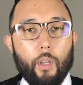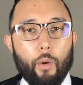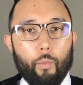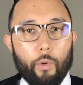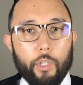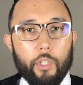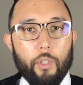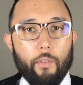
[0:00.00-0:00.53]

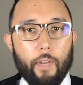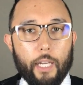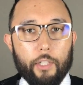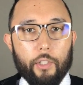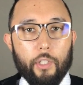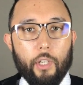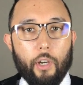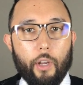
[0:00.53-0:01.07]
Once you've
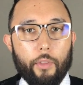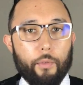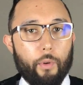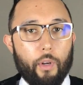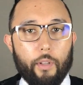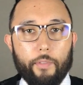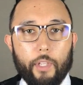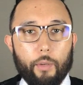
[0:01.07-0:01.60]
actually gone through
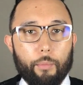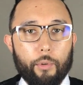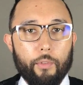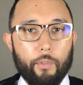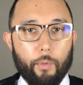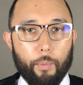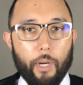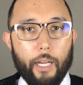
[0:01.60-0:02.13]
all of the
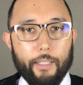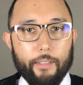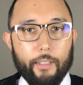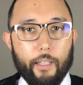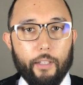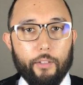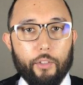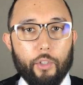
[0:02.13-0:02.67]
approval
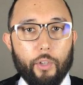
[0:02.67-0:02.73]
process,